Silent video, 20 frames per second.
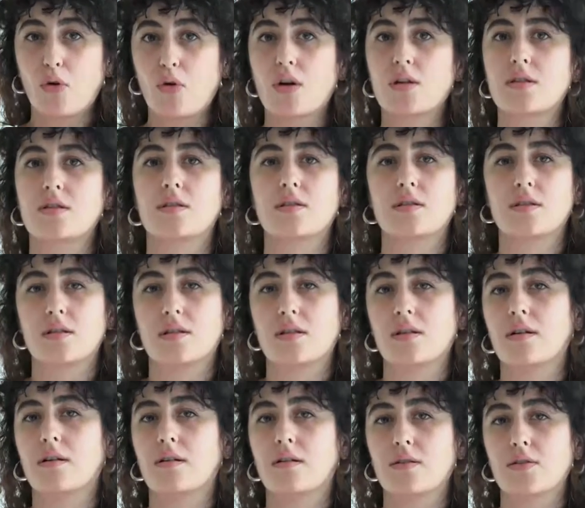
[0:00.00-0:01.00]
Of course,
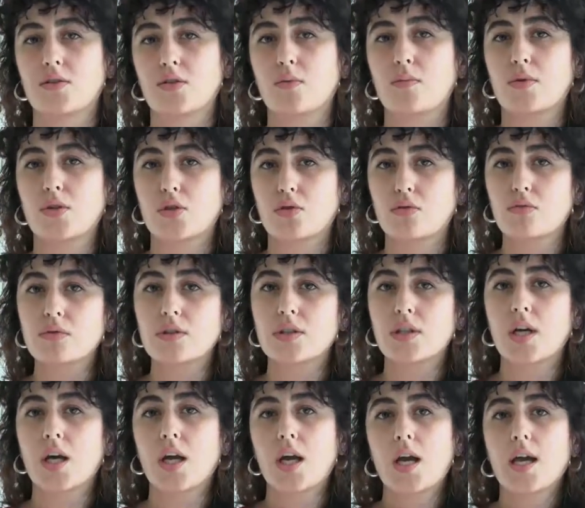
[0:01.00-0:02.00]
it's so much
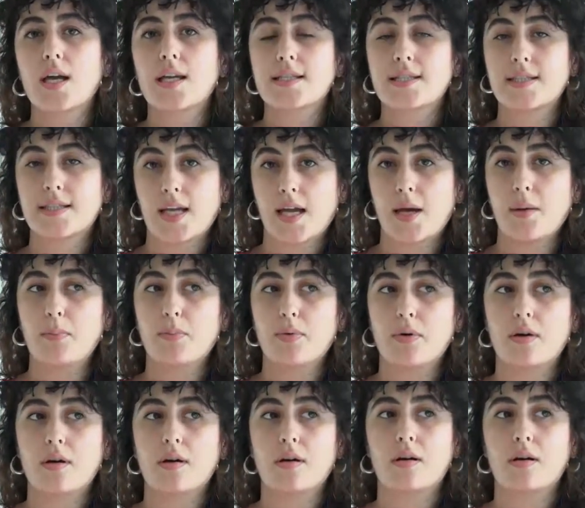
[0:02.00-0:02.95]
good step,